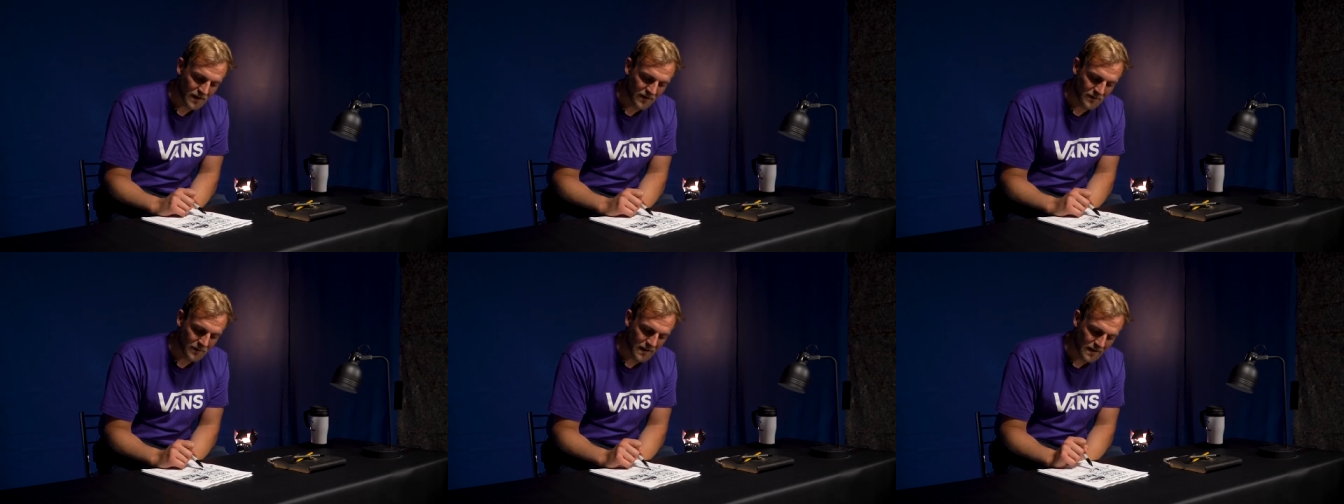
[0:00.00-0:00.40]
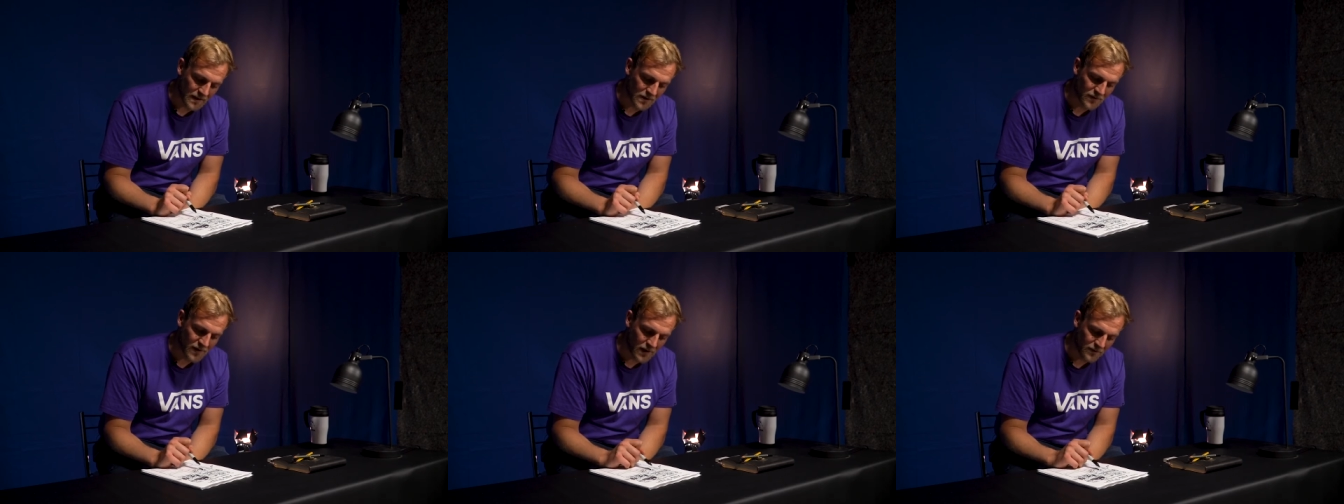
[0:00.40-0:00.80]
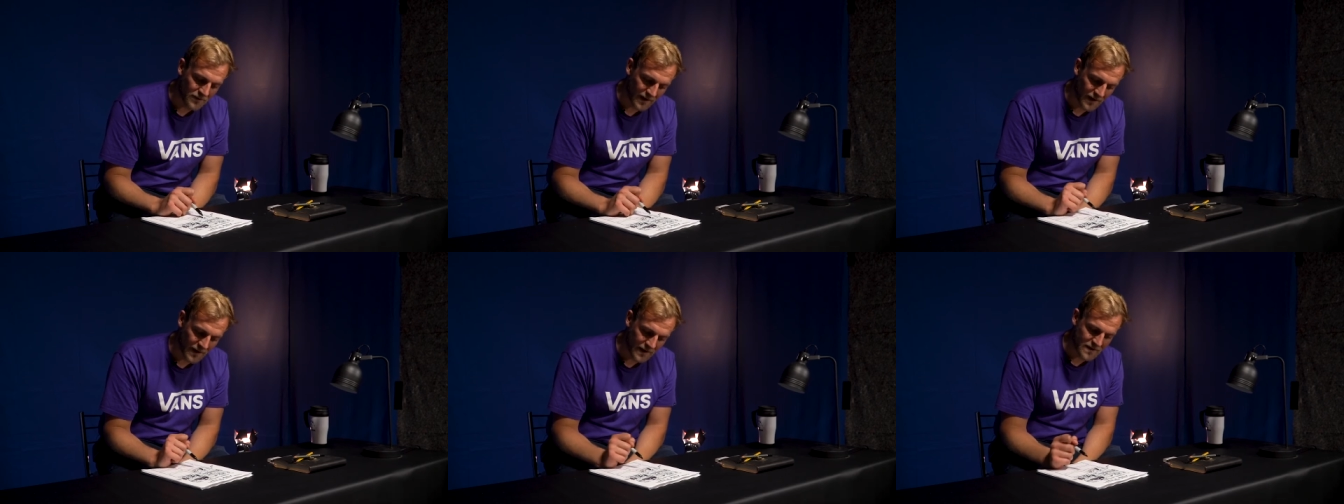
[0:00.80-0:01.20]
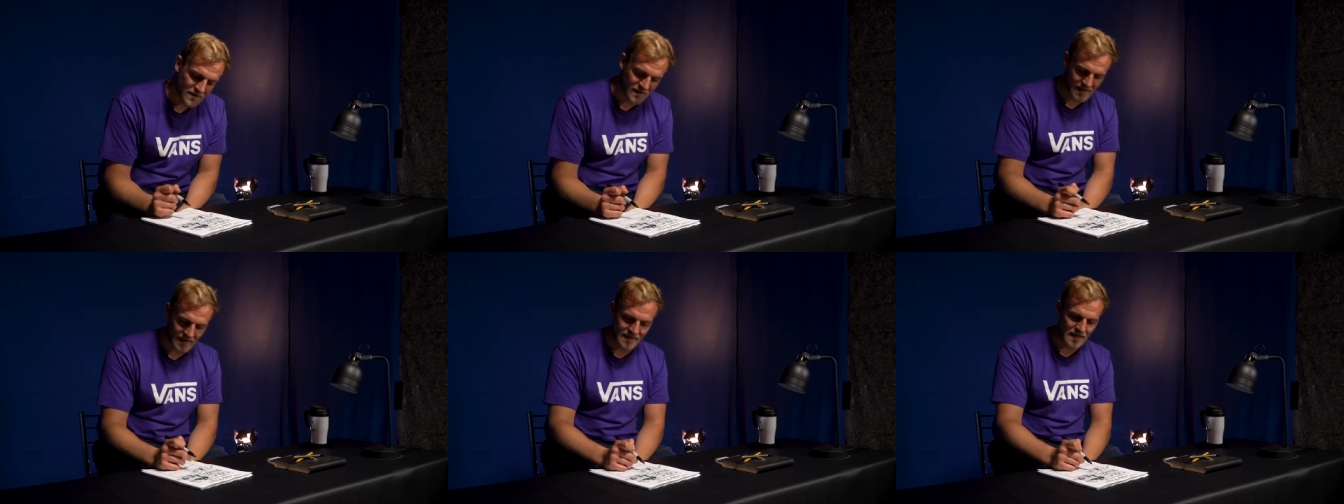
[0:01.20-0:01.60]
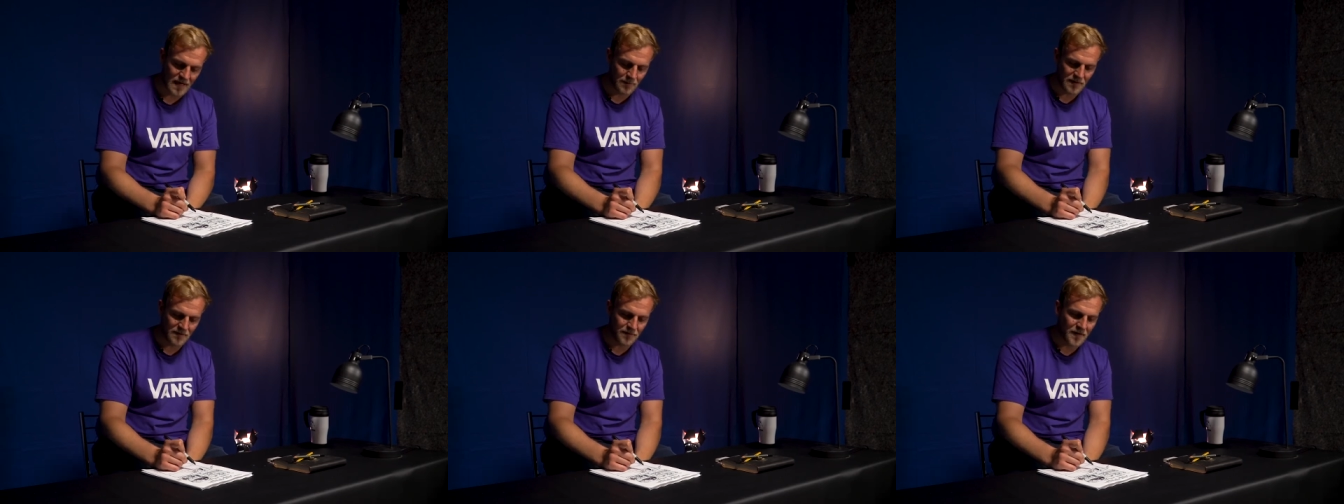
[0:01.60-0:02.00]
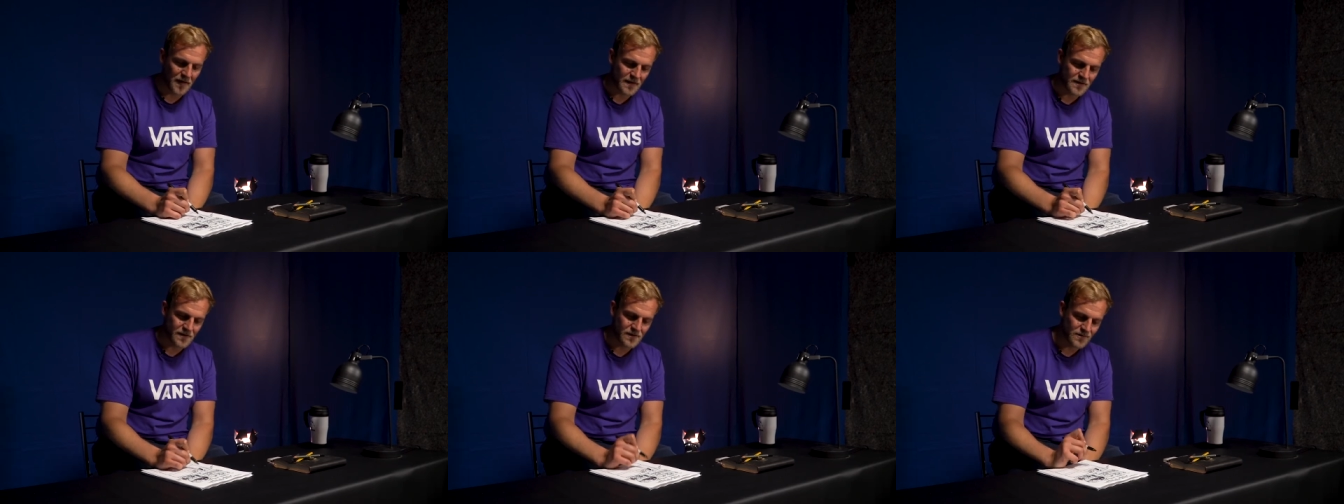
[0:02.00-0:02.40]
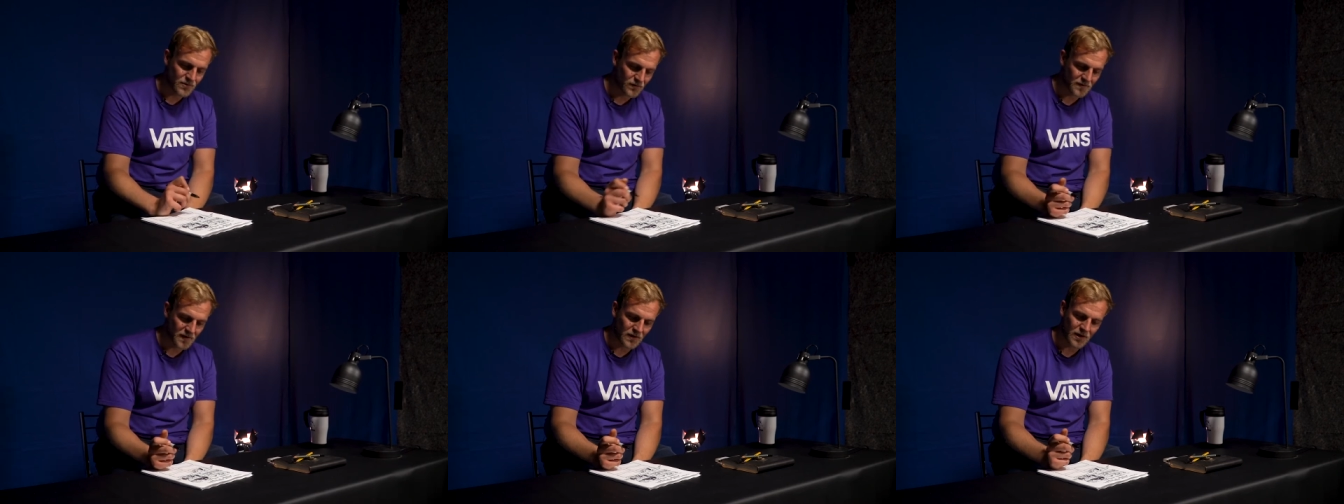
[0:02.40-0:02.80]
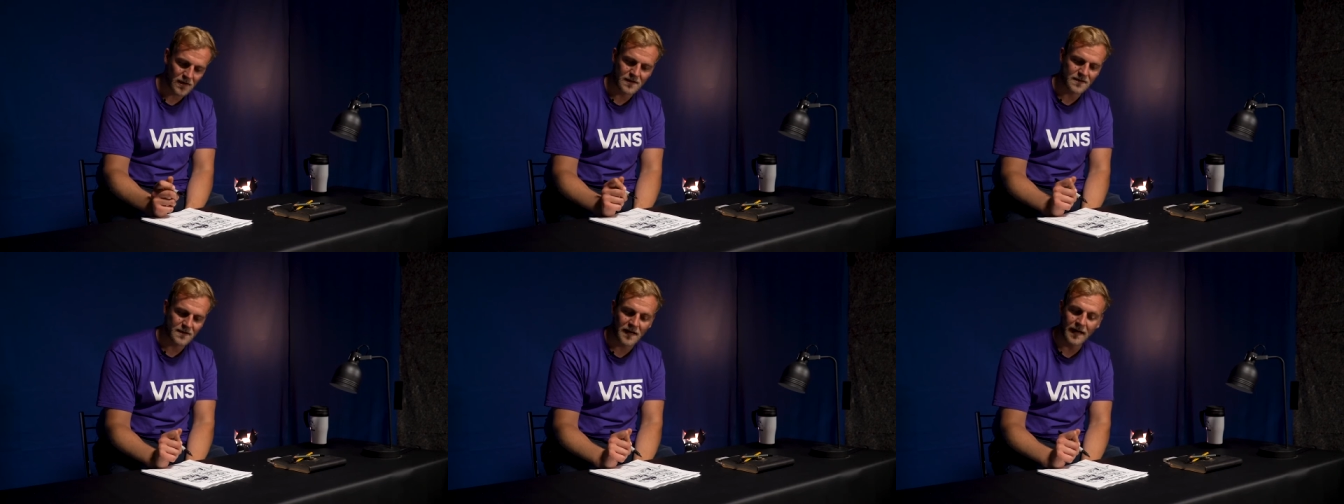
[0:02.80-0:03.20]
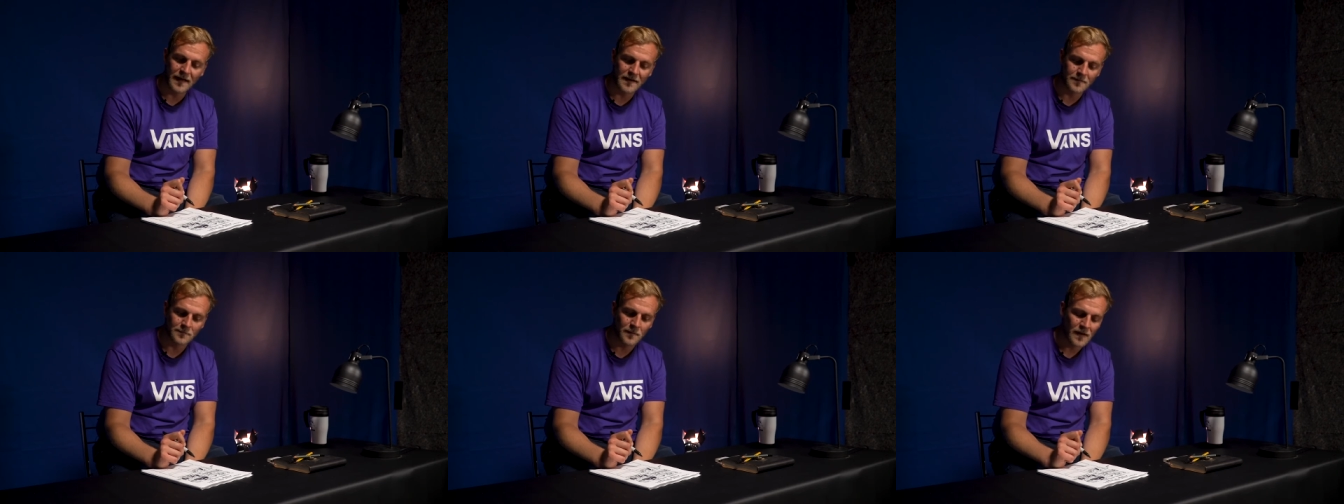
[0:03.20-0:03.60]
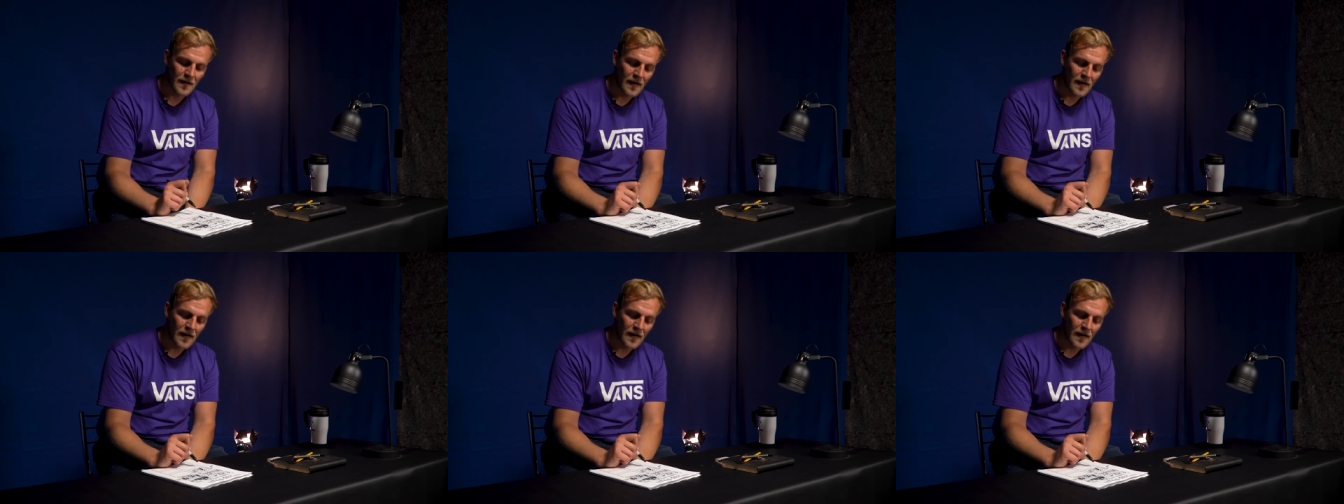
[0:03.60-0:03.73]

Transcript: I've given him a little crown there, and he's got a nice happy face because he's overlooking his kingdom.